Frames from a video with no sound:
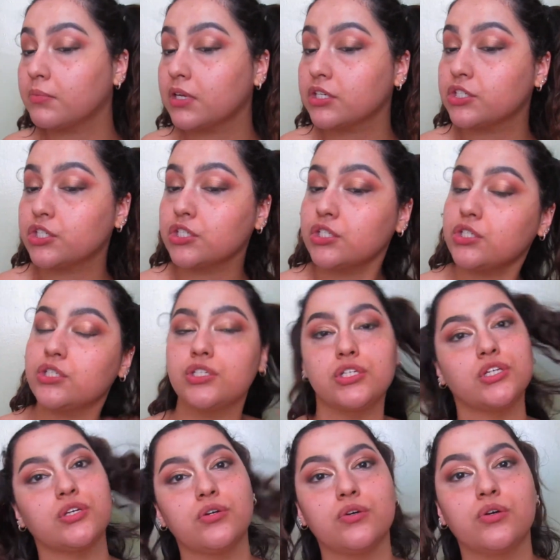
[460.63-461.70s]
just
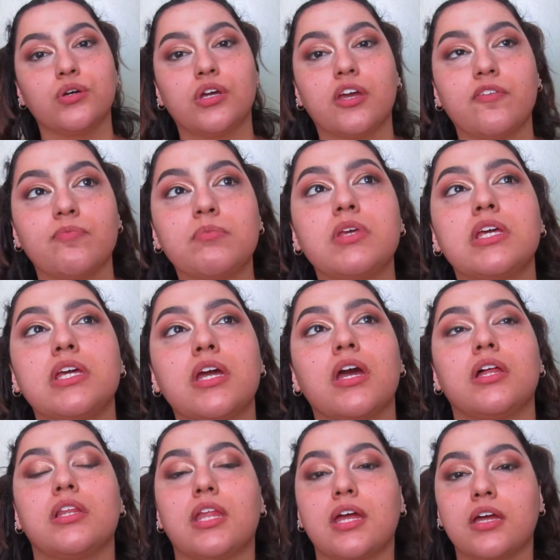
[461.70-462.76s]
to give me
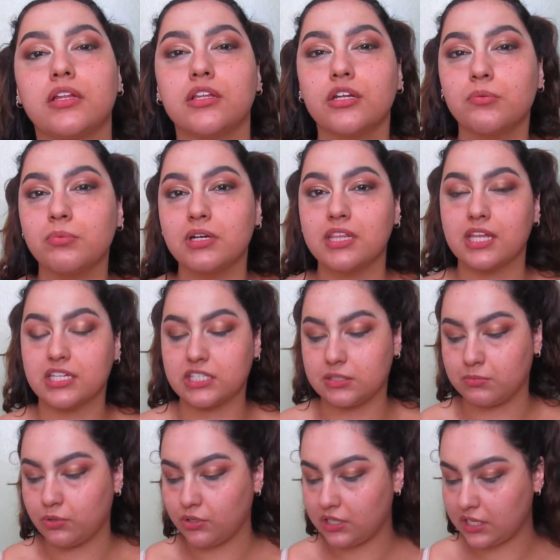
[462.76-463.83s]
like a little bit of that
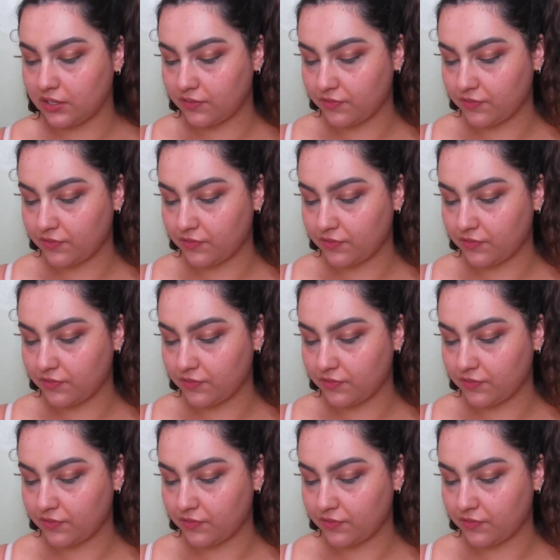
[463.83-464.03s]
smoky